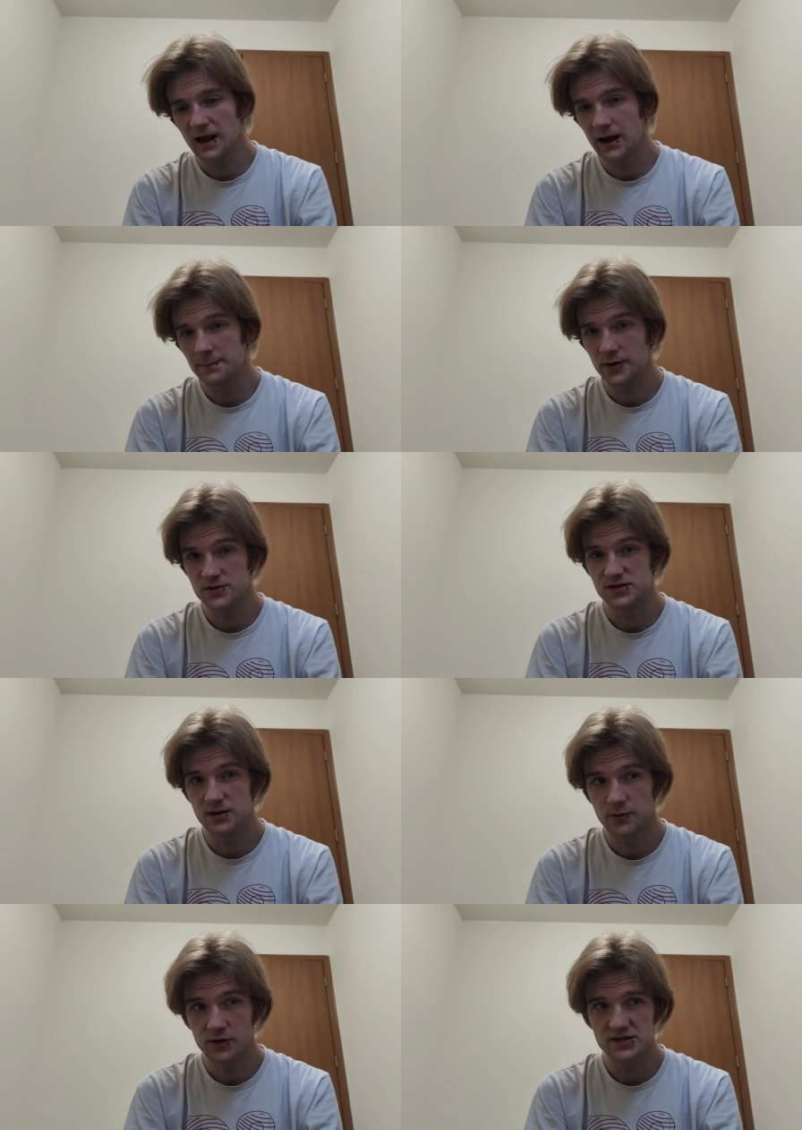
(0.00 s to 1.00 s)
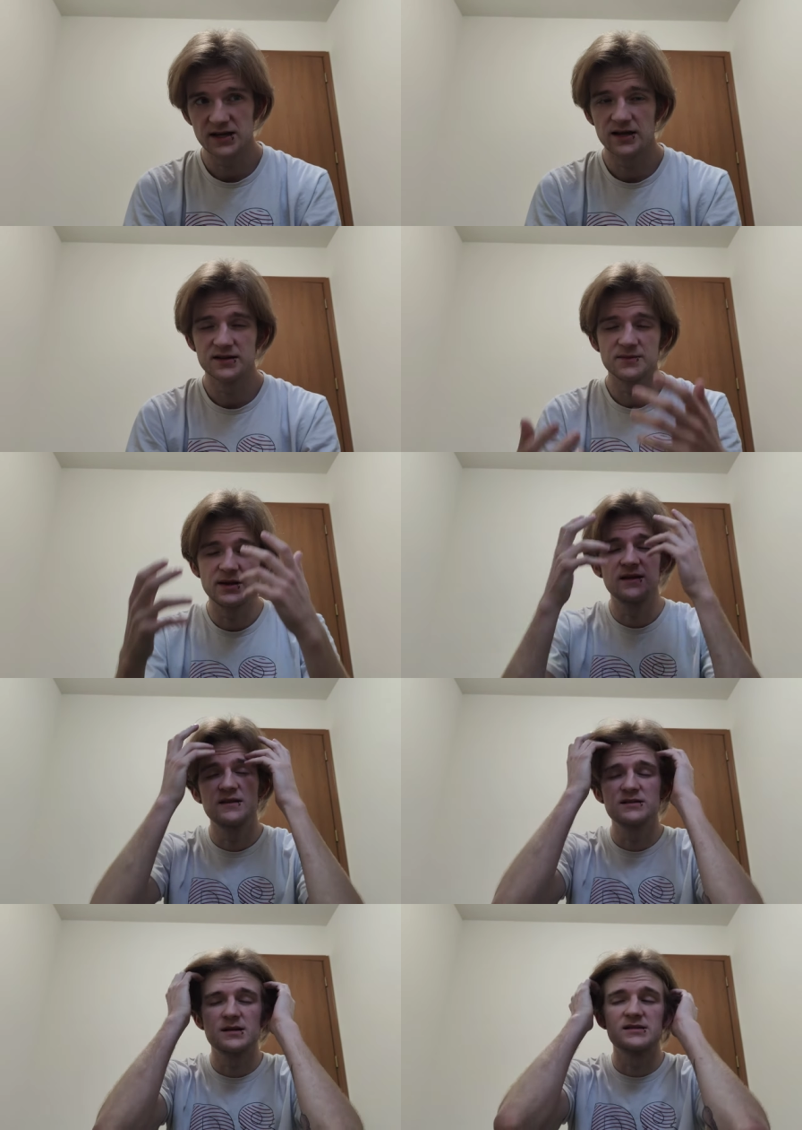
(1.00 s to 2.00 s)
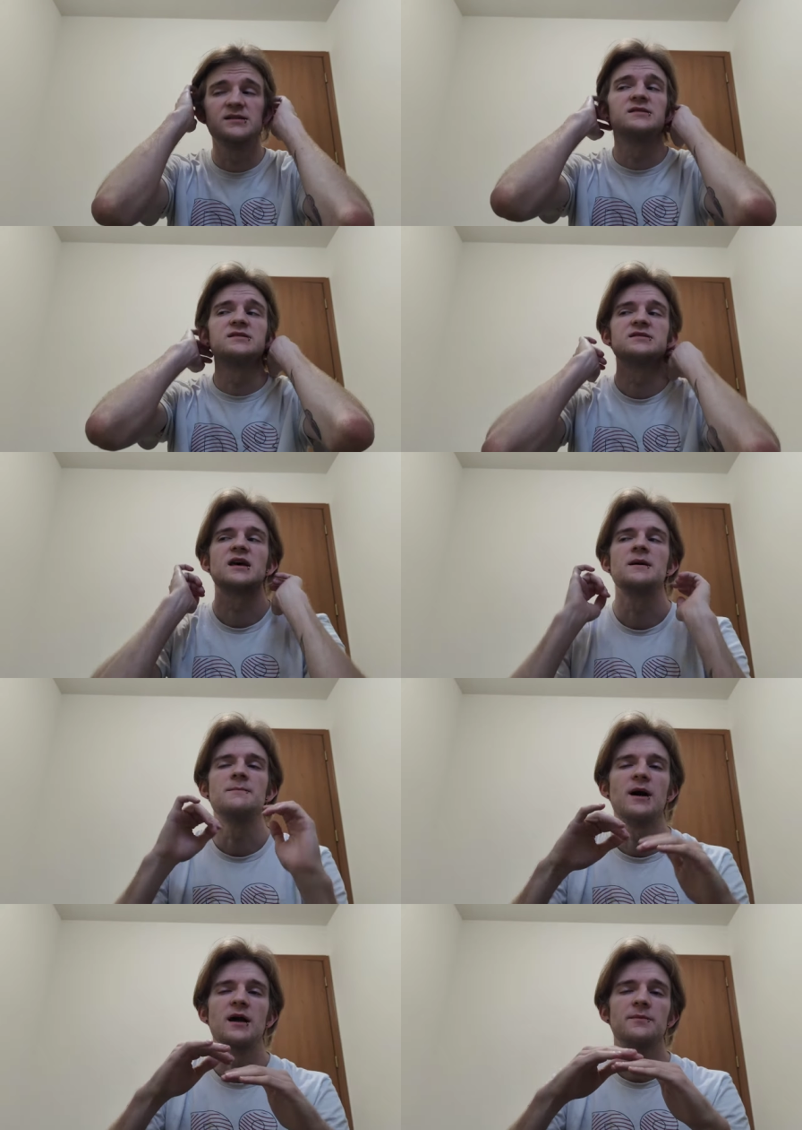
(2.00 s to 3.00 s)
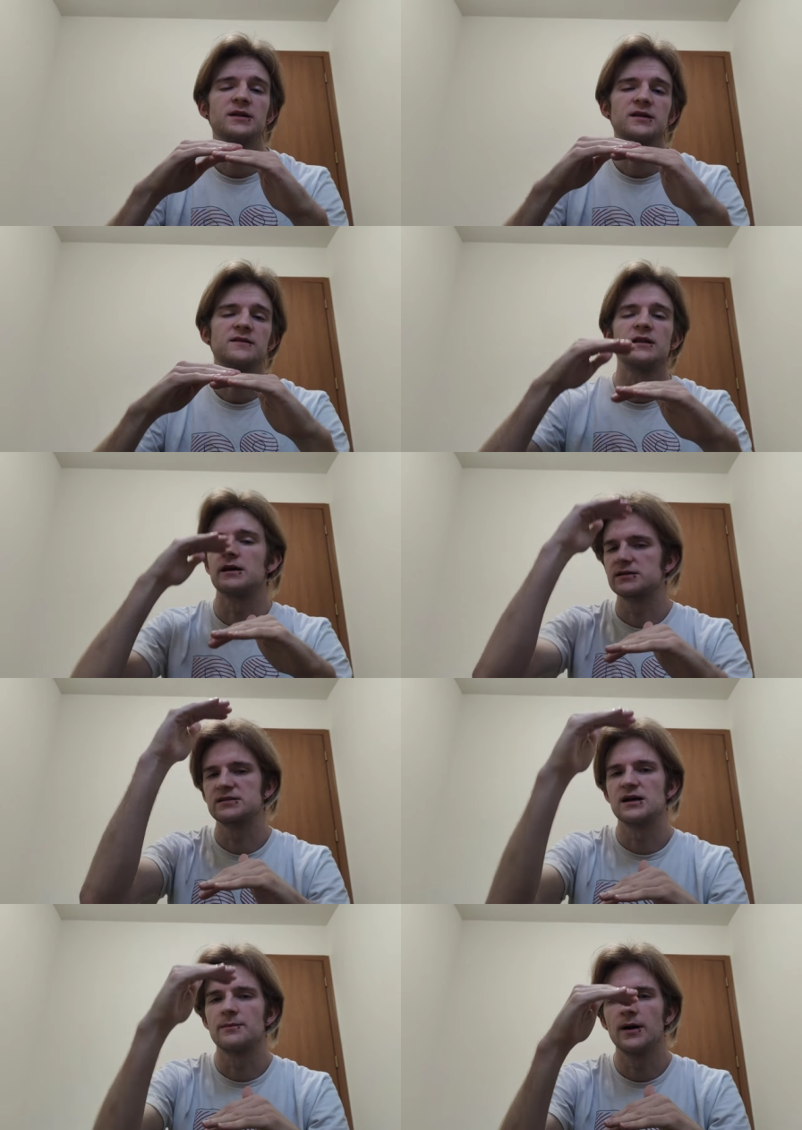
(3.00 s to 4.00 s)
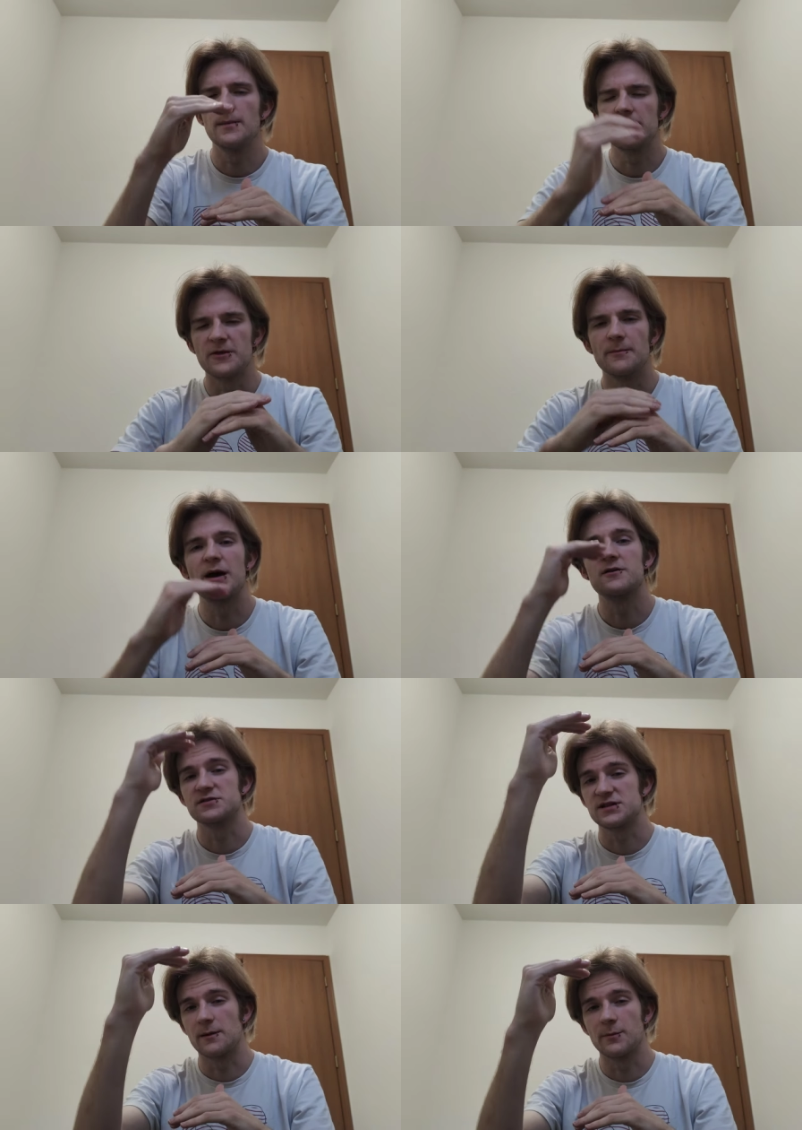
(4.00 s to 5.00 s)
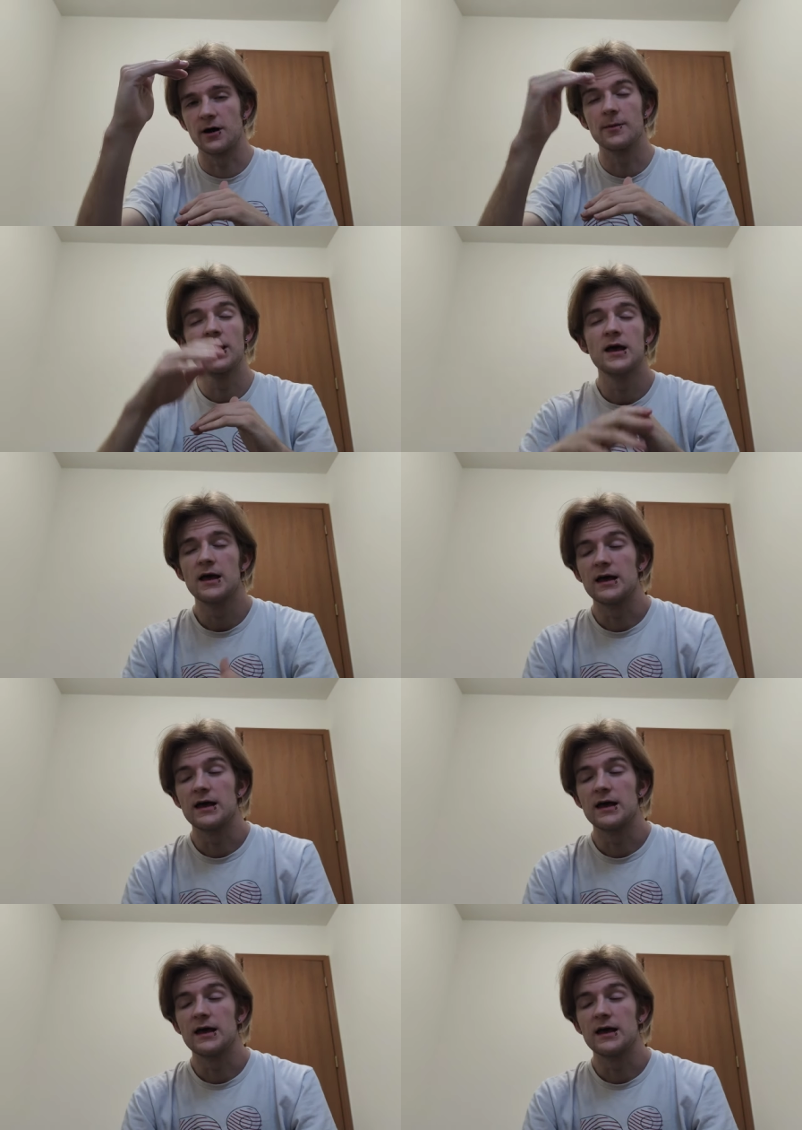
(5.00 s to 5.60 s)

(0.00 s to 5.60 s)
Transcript: I'm personally more excited to be in this because this is, in my opinion, the next step up, the better step up.